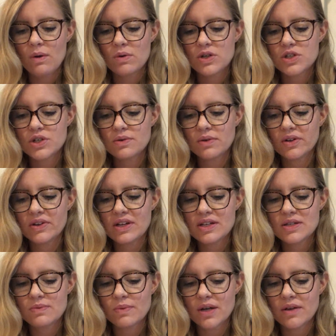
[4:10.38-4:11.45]
When she
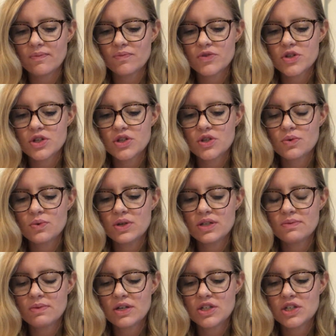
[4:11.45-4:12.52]
released me, she
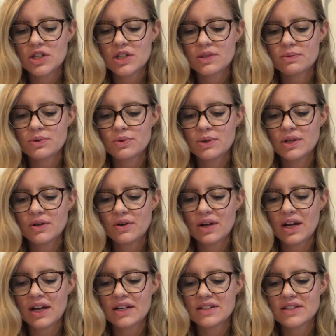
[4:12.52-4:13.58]
squeezed my cheeks between her
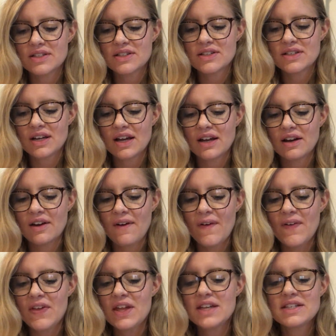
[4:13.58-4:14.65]
hands and said,
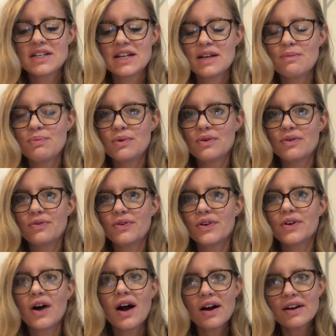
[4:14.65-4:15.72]
"Isn't he
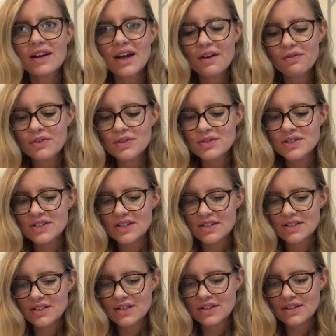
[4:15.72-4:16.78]
beautiful? Our nephew,
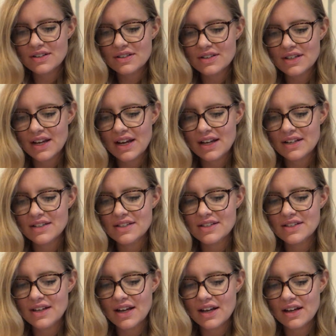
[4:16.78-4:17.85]
sisters, Anna's
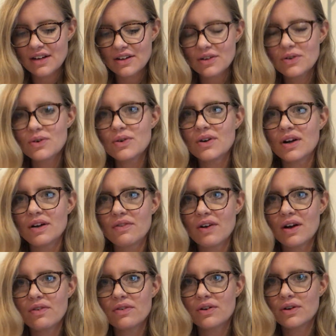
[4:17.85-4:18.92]
son. Who could have
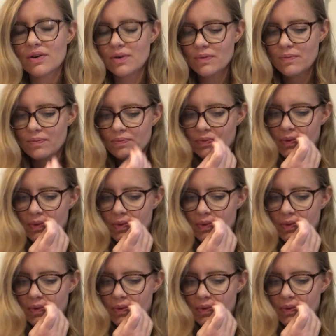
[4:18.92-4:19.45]
ever known?"